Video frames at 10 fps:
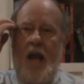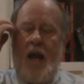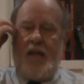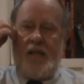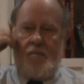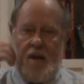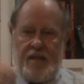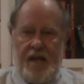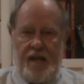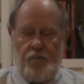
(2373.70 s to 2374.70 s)
And they
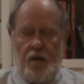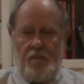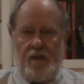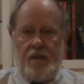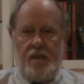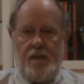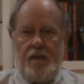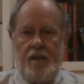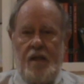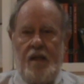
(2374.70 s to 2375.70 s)
made that agreement,
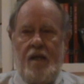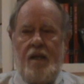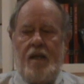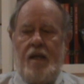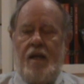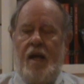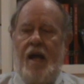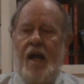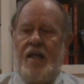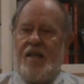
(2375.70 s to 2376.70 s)

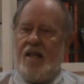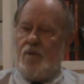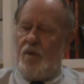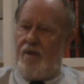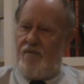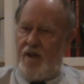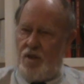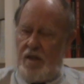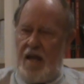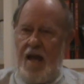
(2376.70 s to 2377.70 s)
and that's what
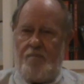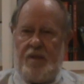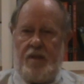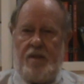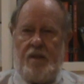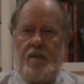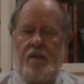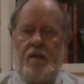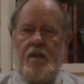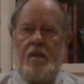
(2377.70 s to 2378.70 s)
eventually happened.
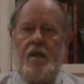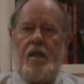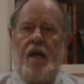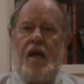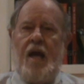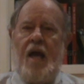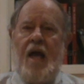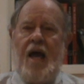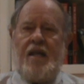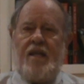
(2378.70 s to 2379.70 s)

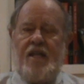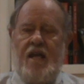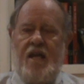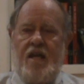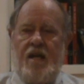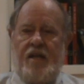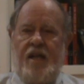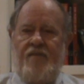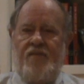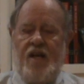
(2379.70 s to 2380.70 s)
At the
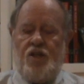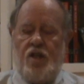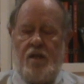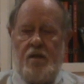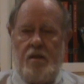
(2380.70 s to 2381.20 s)
convention,